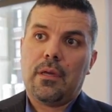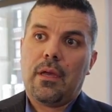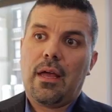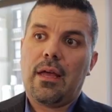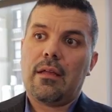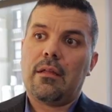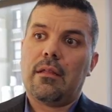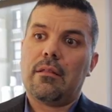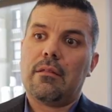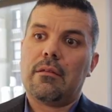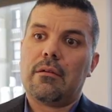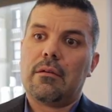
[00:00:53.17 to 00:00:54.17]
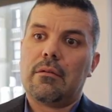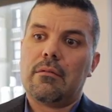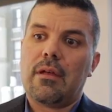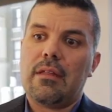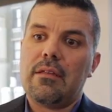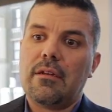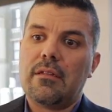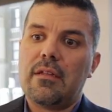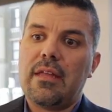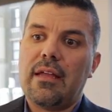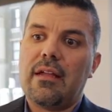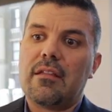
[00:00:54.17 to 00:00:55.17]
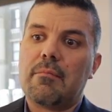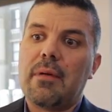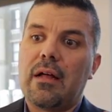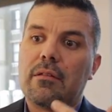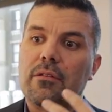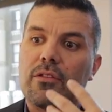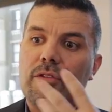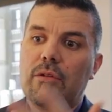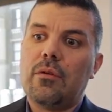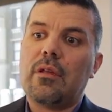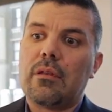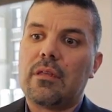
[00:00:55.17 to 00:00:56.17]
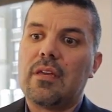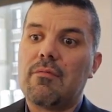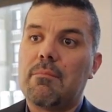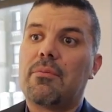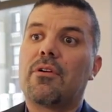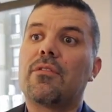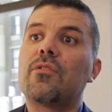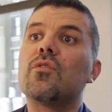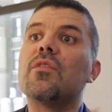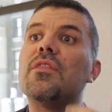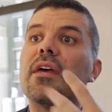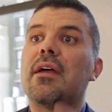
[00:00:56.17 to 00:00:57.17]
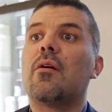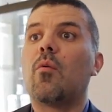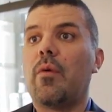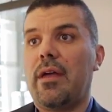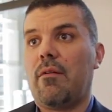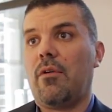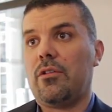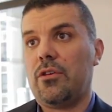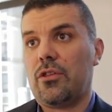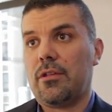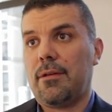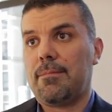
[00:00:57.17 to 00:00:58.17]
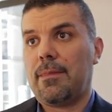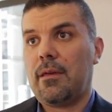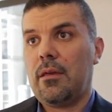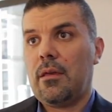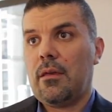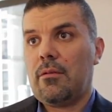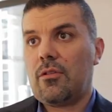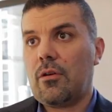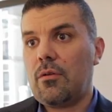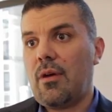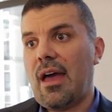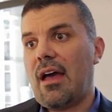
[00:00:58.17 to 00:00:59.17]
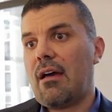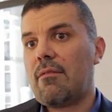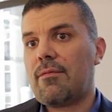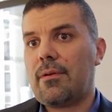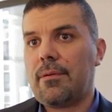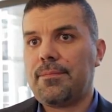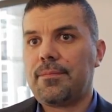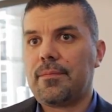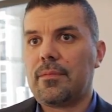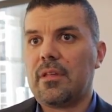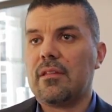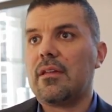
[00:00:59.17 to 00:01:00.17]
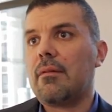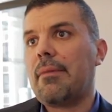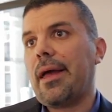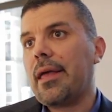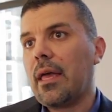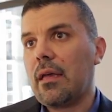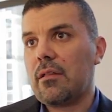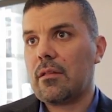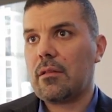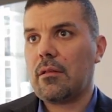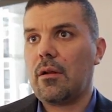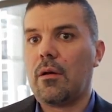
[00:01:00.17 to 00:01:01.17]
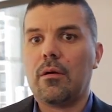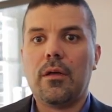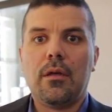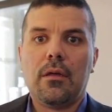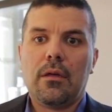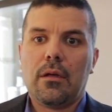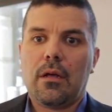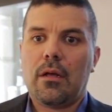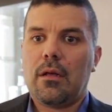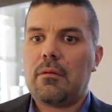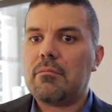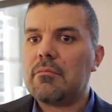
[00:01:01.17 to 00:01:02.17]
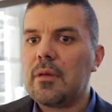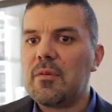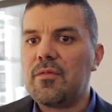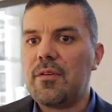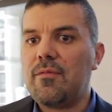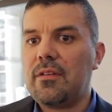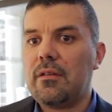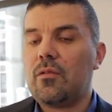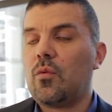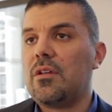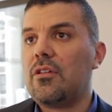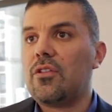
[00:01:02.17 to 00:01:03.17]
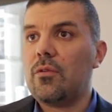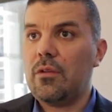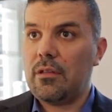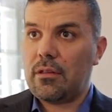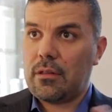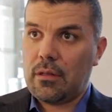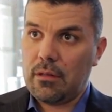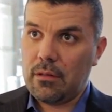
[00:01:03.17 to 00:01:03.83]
And at the end of the day, it's about the student giving birth to their way of auditioning. So you have, let's say in my case, maybe 15, 20 students